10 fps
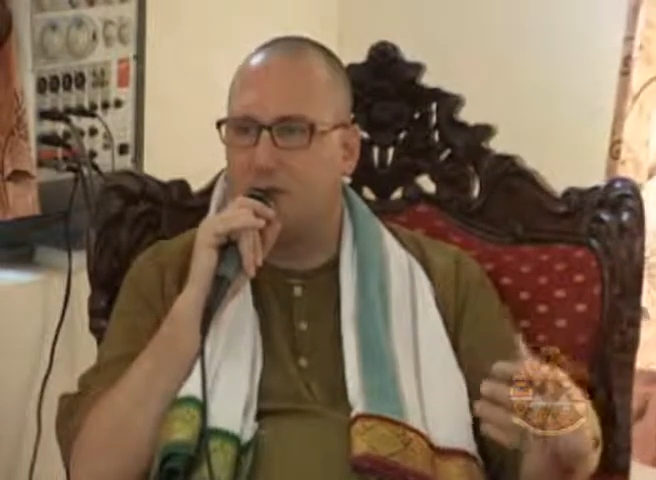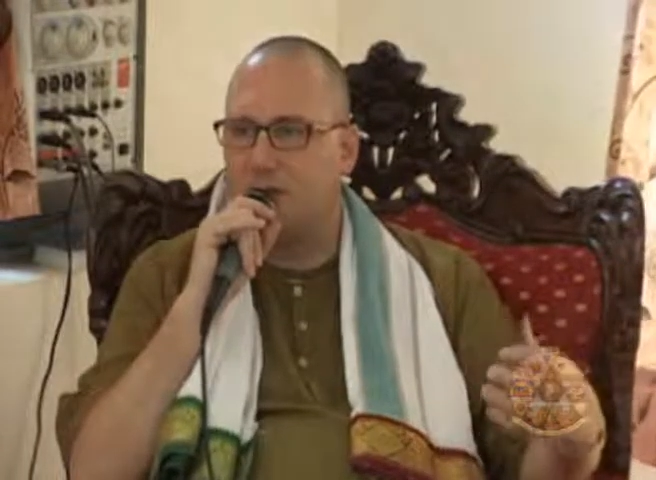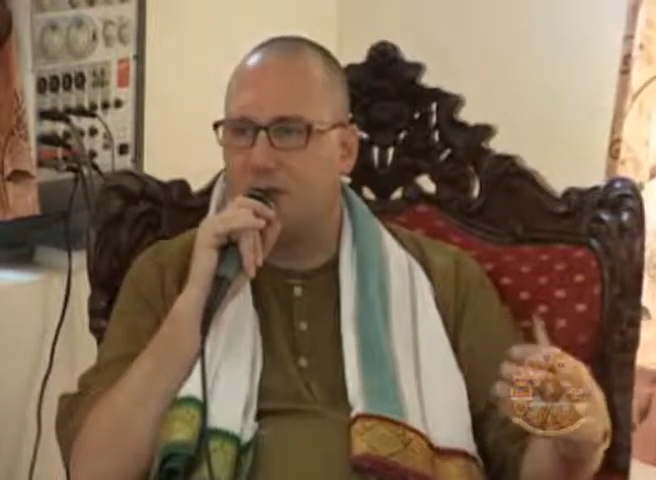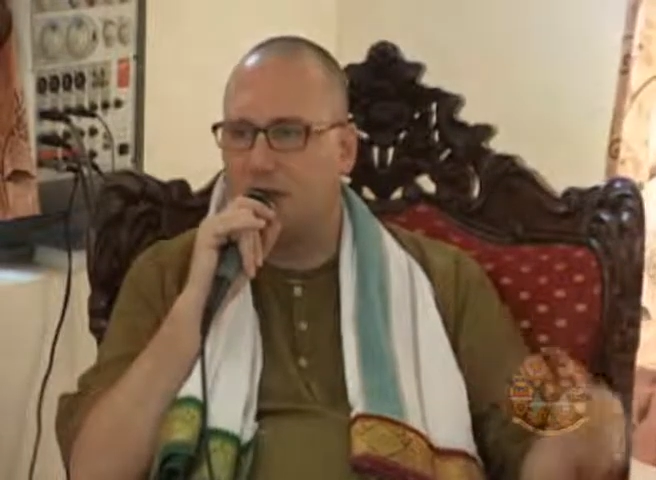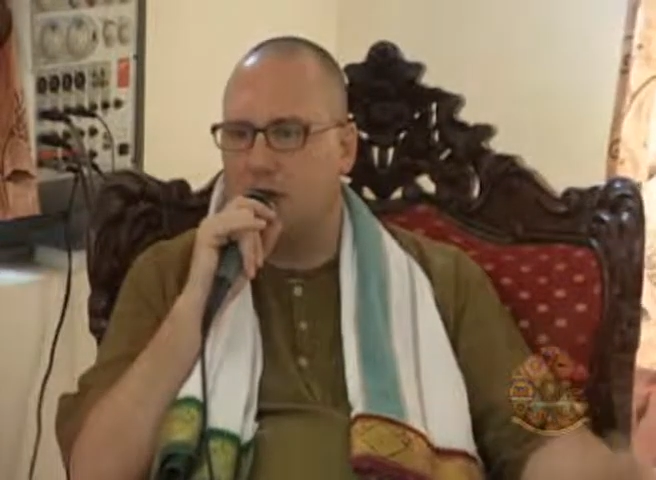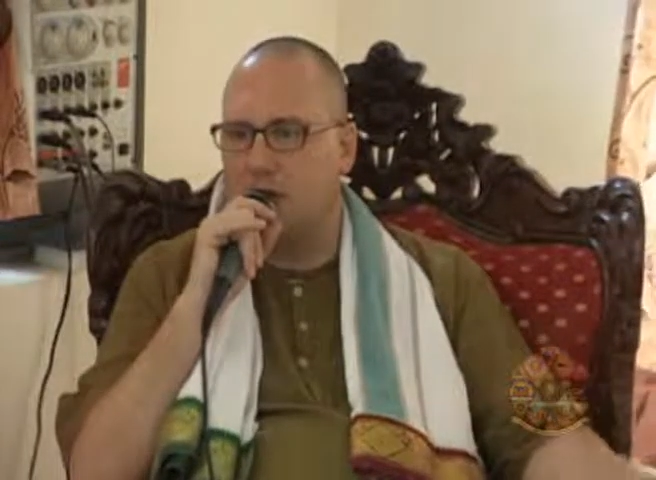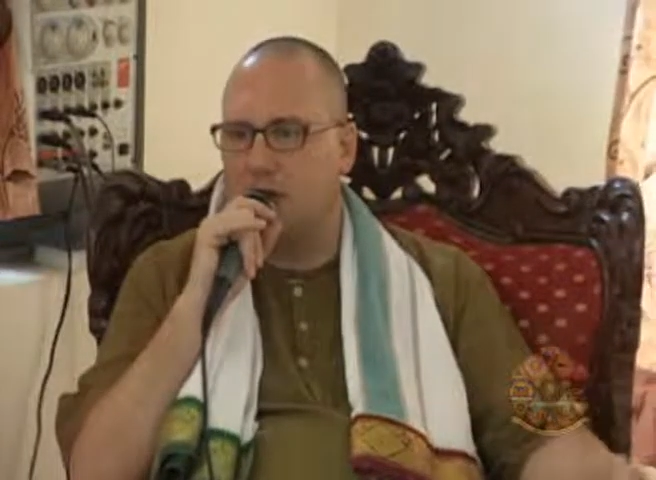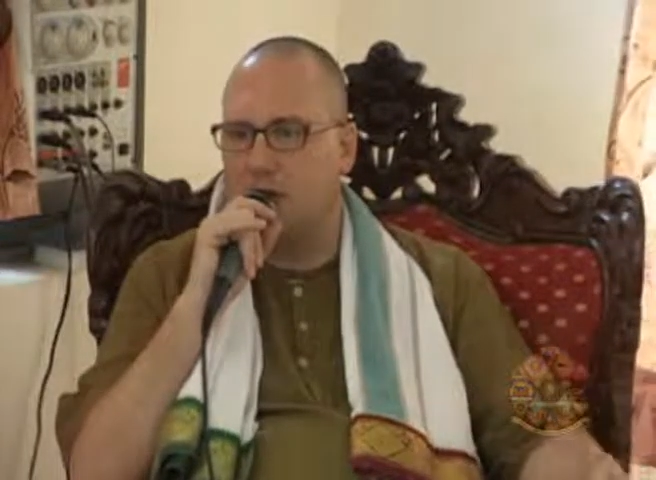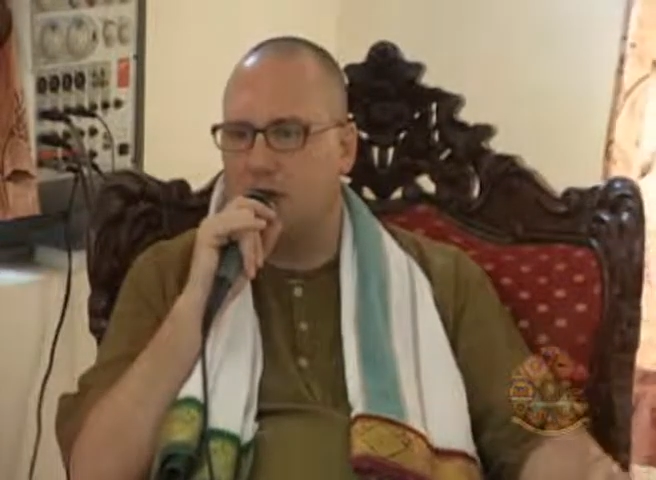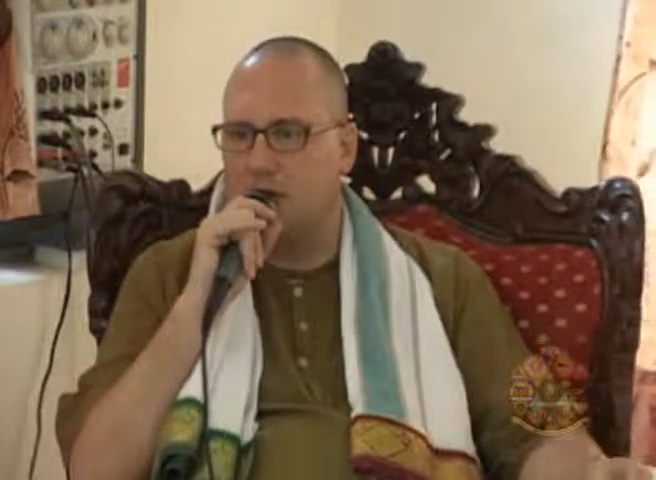Krishna
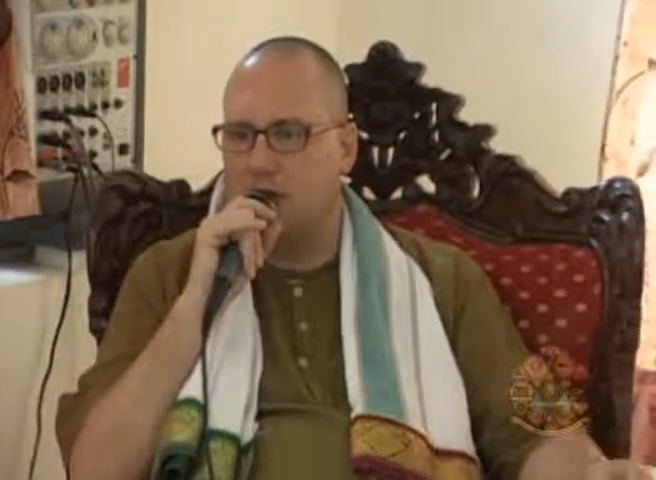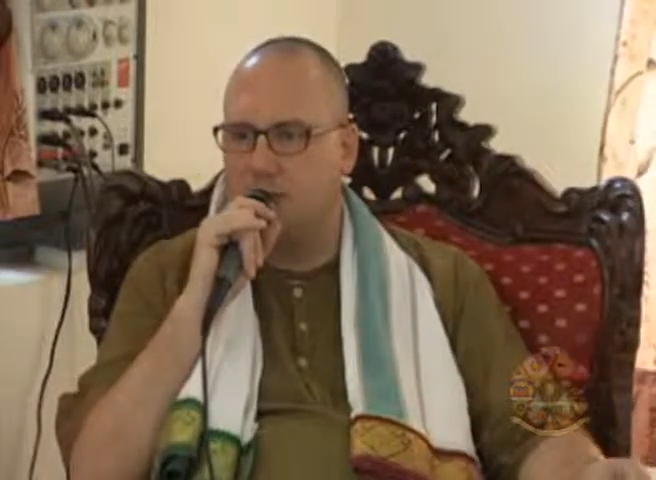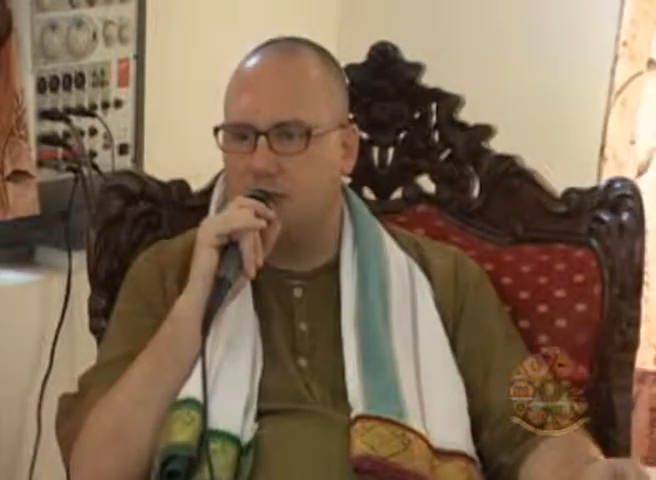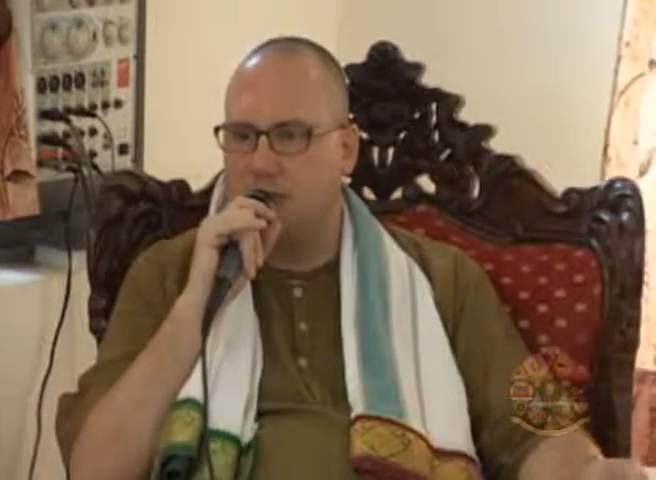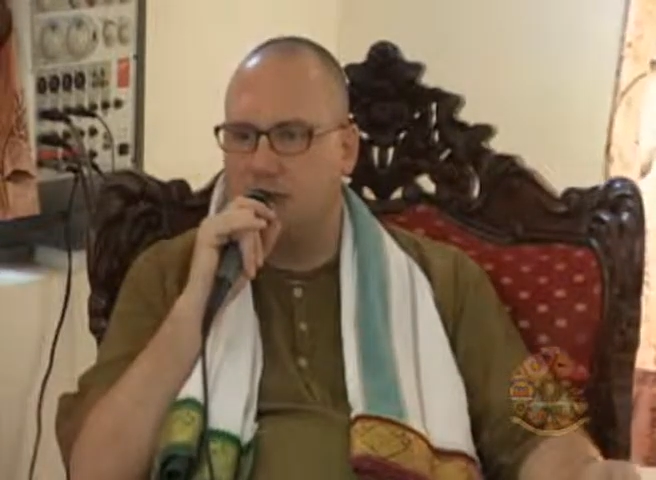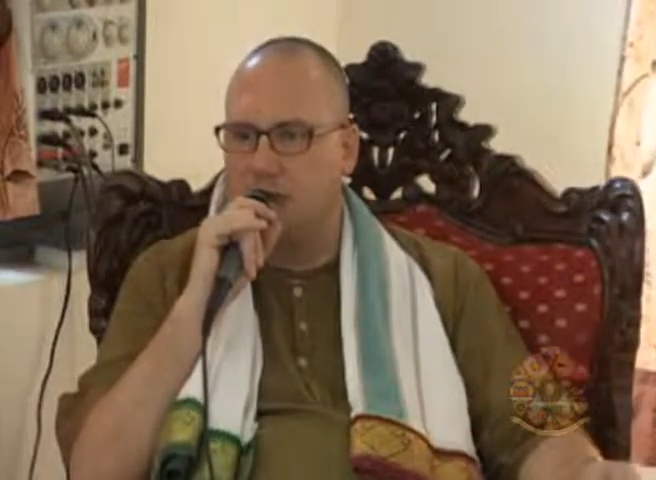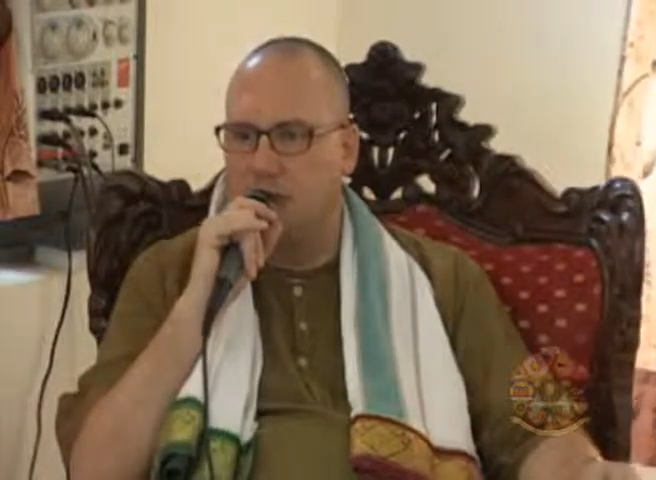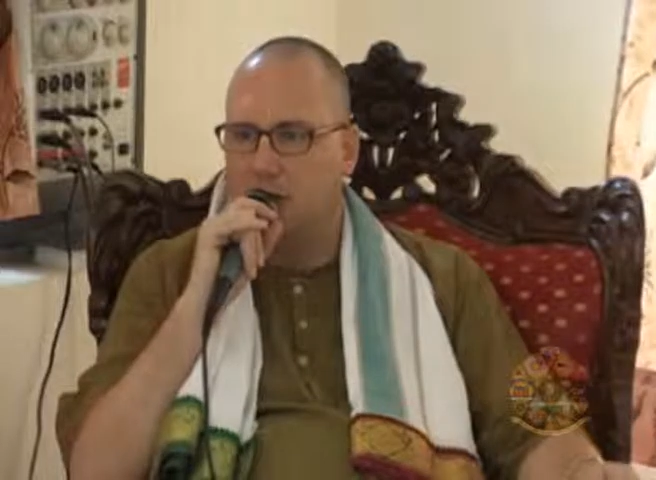consciousness movement,